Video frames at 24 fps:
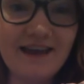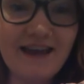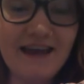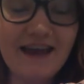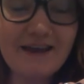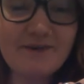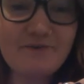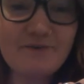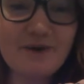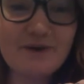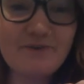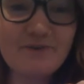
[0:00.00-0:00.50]

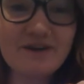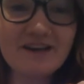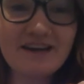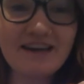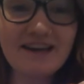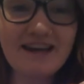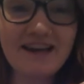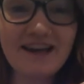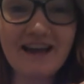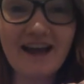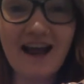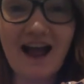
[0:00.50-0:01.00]
And we were
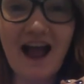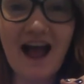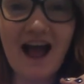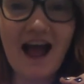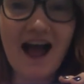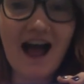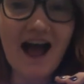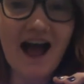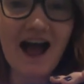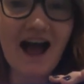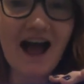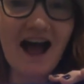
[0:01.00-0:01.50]
getting
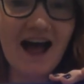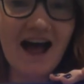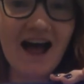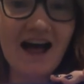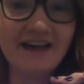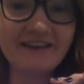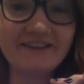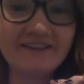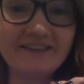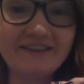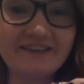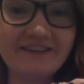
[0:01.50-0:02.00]

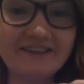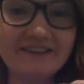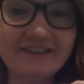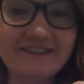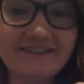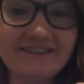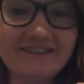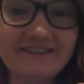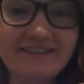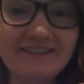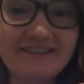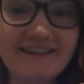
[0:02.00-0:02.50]

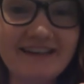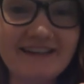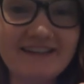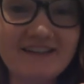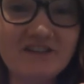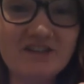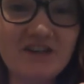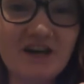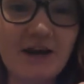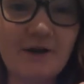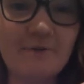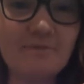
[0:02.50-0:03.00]
higher.
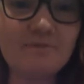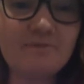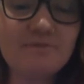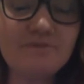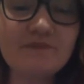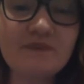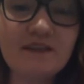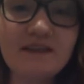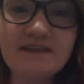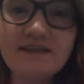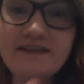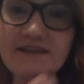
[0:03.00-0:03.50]
Nice job.
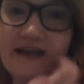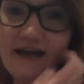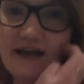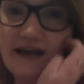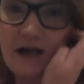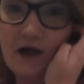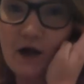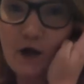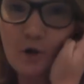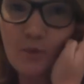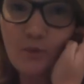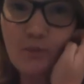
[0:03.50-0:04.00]

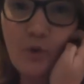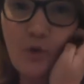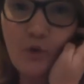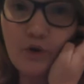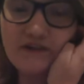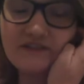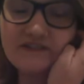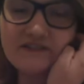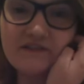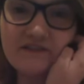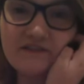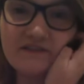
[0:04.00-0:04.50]
Now
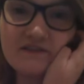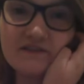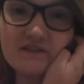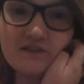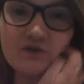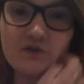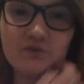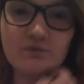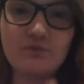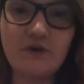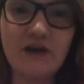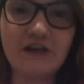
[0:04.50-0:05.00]
point to the
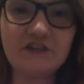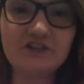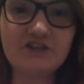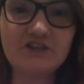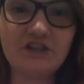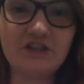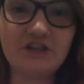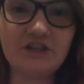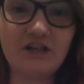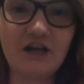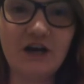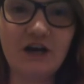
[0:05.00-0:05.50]

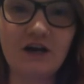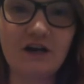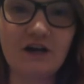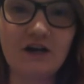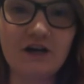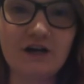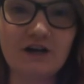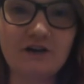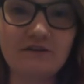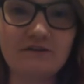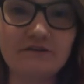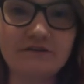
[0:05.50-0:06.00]
direction
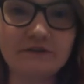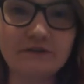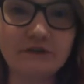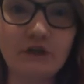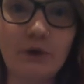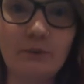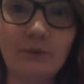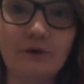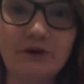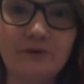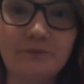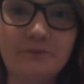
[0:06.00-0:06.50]
of
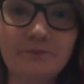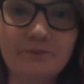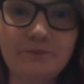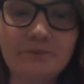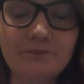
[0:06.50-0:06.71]
lower.